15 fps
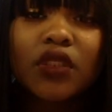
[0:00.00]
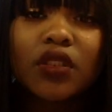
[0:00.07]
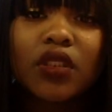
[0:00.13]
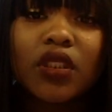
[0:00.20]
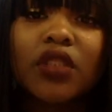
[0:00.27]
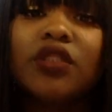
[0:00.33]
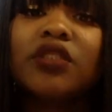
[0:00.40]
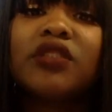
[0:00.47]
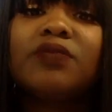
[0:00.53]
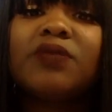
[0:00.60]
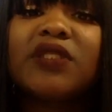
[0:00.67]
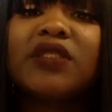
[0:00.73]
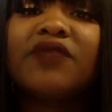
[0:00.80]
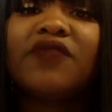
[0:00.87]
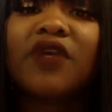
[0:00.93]
in this
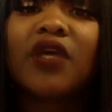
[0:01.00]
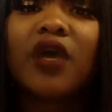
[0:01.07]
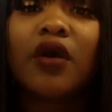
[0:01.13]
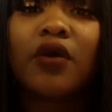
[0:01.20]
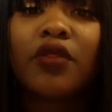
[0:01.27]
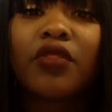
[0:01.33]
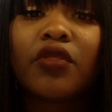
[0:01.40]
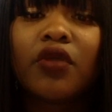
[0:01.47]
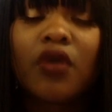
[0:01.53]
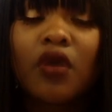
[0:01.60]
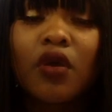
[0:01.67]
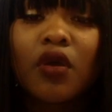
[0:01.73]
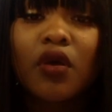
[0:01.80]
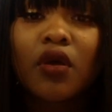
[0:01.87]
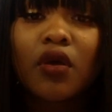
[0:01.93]
specific health
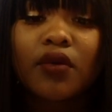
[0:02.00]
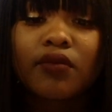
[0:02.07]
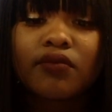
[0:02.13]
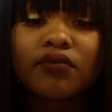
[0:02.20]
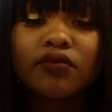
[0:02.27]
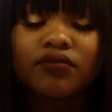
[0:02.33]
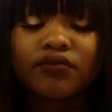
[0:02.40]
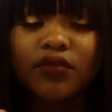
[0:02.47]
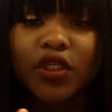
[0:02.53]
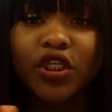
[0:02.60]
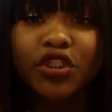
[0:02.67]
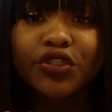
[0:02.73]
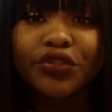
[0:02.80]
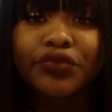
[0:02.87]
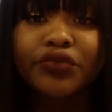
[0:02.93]

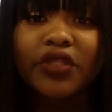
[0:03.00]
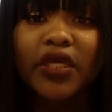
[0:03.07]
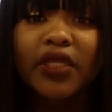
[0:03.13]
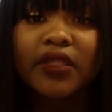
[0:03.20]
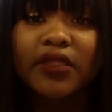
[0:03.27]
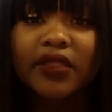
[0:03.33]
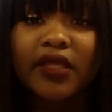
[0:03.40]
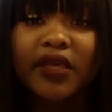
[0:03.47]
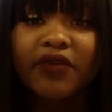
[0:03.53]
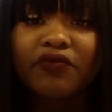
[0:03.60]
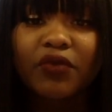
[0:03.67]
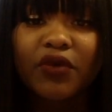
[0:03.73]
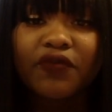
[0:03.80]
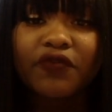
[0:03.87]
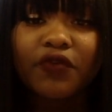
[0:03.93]
issue that they've
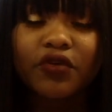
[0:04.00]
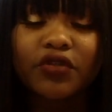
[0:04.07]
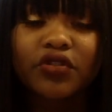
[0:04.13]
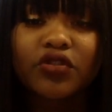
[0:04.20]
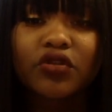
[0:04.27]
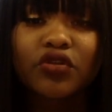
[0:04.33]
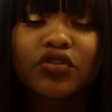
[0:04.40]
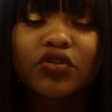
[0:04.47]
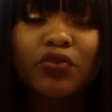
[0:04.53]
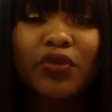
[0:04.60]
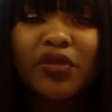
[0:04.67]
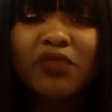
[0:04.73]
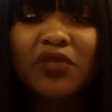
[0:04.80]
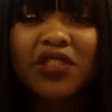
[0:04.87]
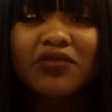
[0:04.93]
been focused on. So
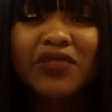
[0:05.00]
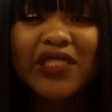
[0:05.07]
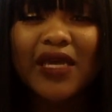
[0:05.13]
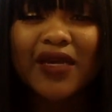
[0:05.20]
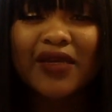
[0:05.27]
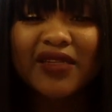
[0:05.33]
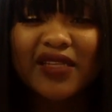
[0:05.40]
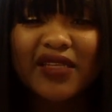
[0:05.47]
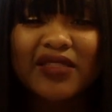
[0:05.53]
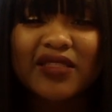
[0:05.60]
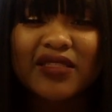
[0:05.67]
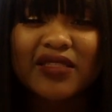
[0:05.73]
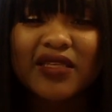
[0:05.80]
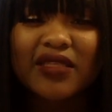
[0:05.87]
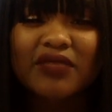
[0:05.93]
pretty much it was like a needs
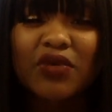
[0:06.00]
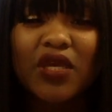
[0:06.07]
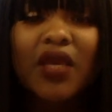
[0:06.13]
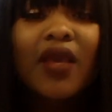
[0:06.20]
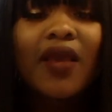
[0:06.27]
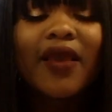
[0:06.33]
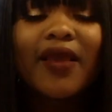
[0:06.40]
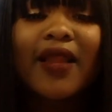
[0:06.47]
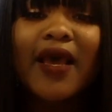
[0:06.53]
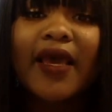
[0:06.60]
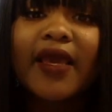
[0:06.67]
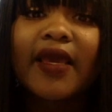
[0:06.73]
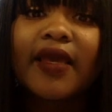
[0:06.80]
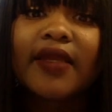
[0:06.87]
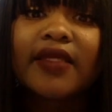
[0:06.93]
assessment, and I
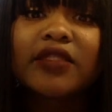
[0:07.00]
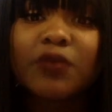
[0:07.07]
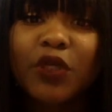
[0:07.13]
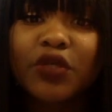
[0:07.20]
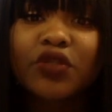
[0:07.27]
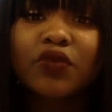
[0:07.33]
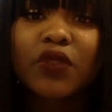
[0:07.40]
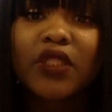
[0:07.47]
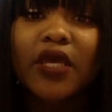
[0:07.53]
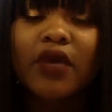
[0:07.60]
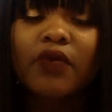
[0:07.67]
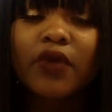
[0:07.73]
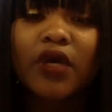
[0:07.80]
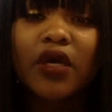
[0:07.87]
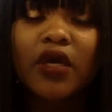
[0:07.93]
had experience with
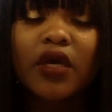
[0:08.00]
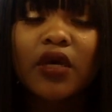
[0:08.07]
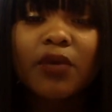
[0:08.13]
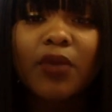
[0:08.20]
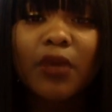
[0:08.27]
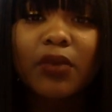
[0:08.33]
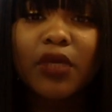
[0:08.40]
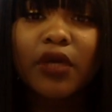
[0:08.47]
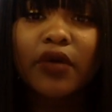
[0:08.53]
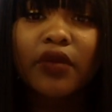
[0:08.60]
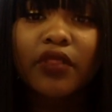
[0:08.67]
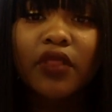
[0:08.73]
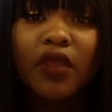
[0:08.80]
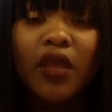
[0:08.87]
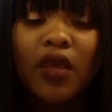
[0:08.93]
that with public
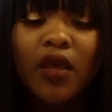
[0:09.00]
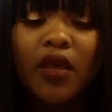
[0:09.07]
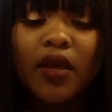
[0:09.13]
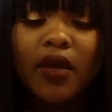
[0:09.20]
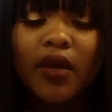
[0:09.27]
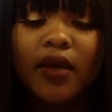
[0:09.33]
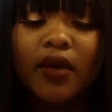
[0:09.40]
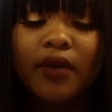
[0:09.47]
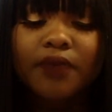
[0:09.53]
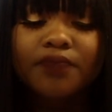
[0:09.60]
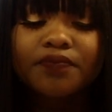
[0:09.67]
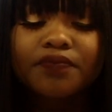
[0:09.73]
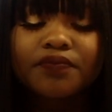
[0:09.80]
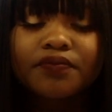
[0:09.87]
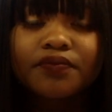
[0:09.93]
health.
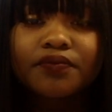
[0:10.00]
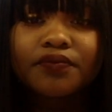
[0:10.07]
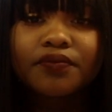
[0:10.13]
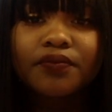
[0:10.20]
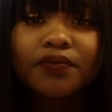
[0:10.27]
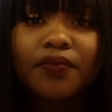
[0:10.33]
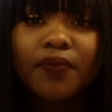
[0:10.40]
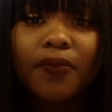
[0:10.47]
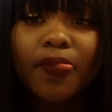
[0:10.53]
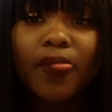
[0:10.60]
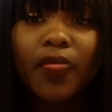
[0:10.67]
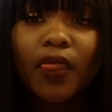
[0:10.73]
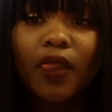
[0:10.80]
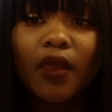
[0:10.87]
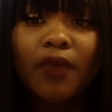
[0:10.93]

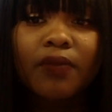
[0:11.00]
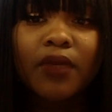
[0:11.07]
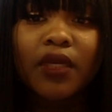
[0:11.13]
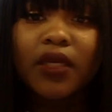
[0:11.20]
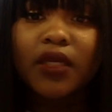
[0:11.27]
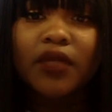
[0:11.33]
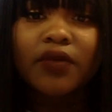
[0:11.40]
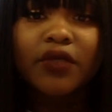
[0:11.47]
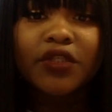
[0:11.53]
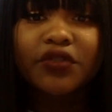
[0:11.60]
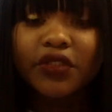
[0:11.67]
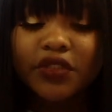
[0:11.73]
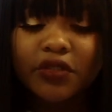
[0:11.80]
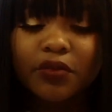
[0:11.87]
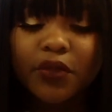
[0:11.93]
But anyway,
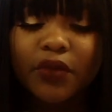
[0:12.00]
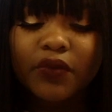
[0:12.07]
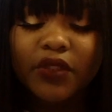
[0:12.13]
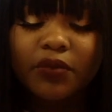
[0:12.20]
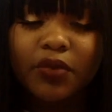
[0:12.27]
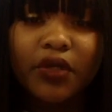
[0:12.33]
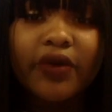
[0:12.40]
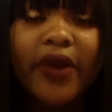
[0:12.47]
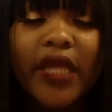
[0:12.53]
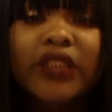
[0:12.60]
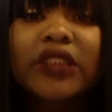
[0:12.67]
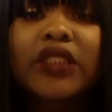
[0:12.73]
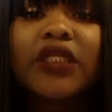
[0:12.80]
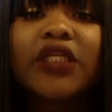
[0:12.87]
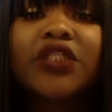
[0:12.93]
straight to the point with the
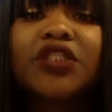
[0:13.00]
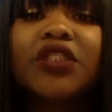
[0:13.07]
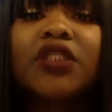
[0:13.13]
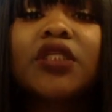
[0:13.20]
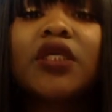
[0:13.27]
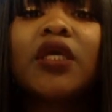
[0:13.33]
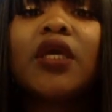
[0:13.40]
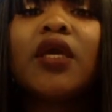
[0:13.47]
procrastination.